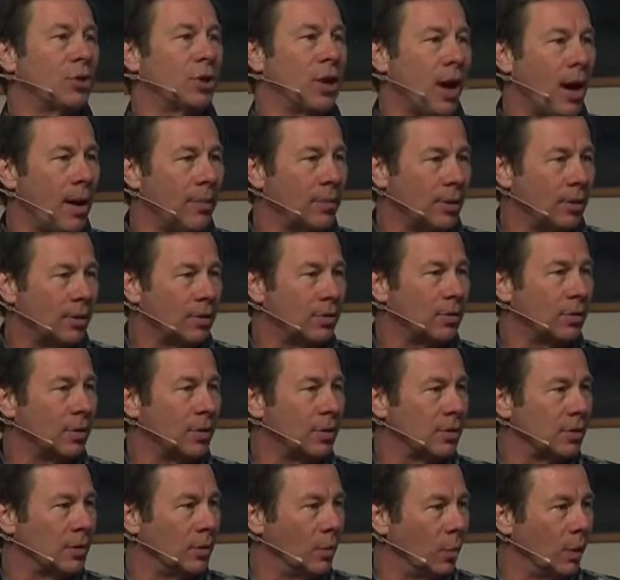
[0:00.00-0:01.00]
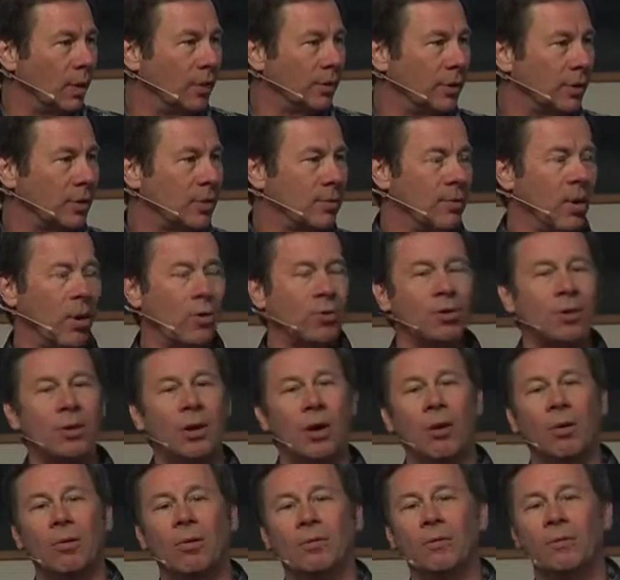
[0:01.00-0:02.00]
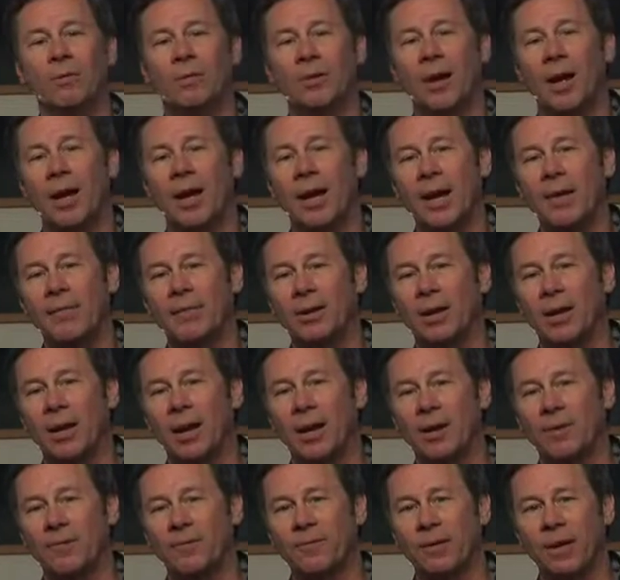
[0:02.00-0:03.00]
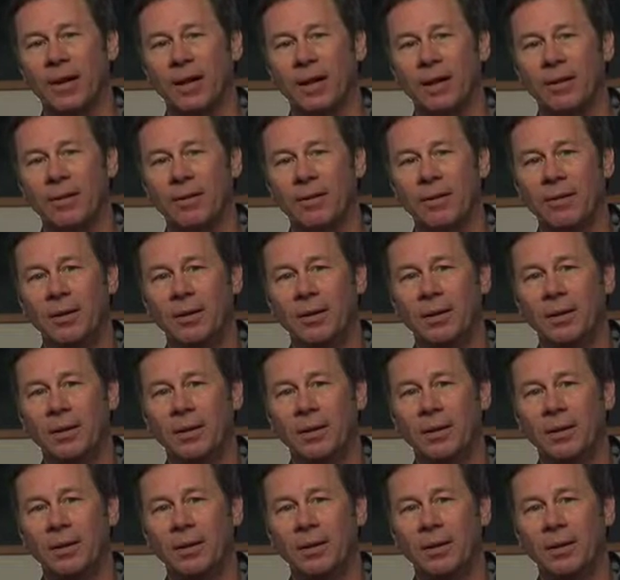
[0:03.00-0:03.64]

Thomas is the one that's most known for not having a lot of faith.